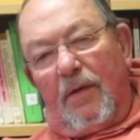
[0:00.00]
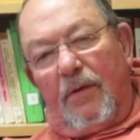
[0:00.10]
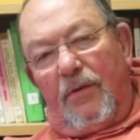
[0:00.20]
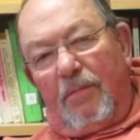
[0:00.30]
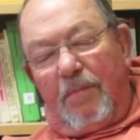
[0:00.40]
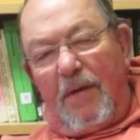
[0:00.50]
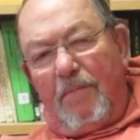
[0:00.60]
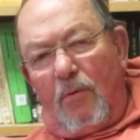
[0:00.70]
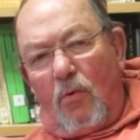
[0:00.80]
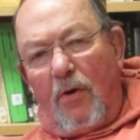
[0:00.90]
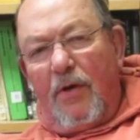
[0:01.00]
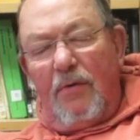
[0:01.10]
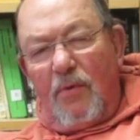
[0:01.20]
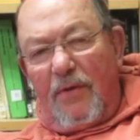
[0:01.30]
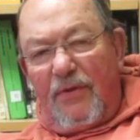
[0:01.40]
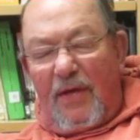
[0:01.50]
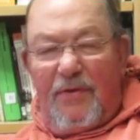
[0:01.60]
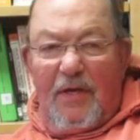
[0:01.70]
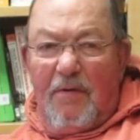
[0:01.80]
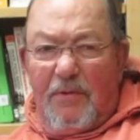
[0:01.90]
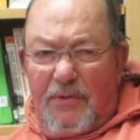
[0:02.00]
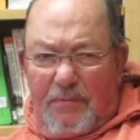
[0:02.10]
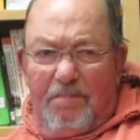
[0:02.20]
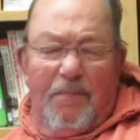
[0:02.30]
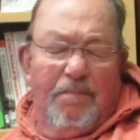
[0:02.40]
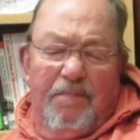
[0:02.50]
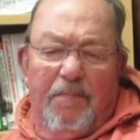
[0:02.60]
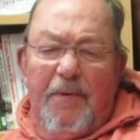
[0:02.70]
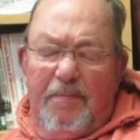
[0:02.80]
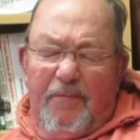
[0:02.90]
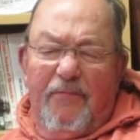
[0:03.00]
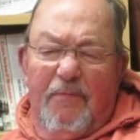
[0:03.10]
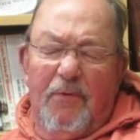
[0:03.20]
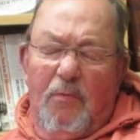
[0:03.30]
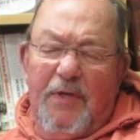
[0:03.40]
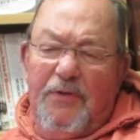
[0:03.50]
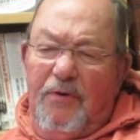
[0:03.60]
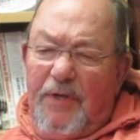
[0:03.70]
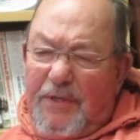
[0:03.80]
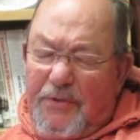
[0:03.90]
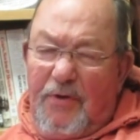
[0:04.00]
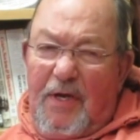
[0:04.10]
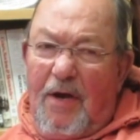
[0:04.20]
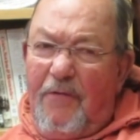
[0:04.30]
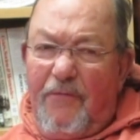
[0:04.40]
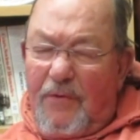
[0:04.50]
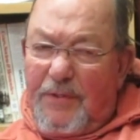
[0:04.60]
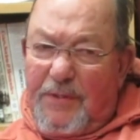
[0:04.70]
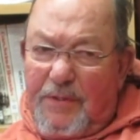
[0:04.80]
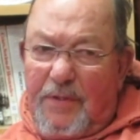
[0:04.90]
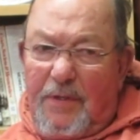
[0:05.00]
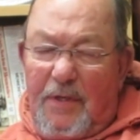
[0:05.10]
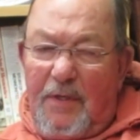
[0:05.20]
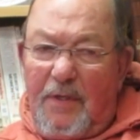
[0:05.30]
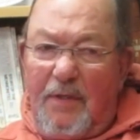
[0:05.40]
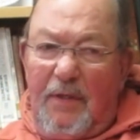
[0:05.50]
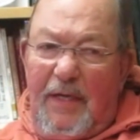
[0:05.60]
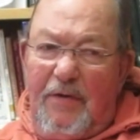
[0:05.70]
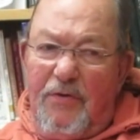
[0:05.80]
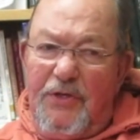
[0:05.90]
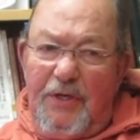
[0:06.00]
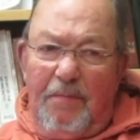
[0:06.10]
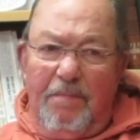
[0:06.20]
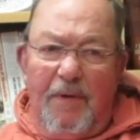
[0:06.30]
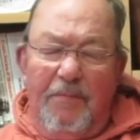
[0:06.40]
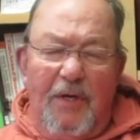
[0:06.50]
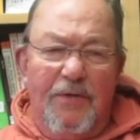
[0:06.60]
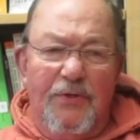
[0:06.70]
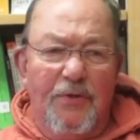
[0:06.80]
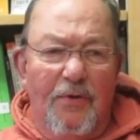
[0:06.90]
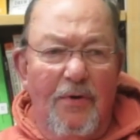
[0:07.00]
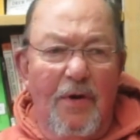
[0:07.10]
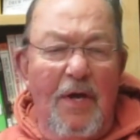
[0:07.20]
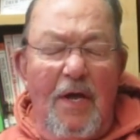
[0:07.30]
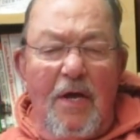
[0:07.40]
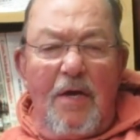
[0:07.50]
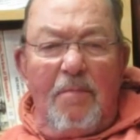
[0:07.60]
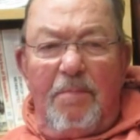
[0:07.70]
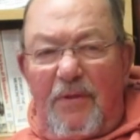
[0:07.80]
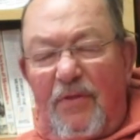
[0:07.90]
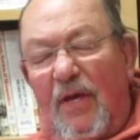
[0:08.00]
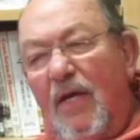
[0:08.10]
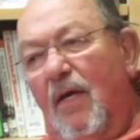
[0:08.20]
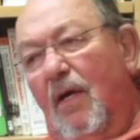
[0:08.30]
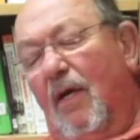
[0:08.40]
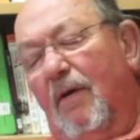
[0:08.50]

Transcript: The people working with, I think it was people from the Western District Conference leadership, I'm not sure, but they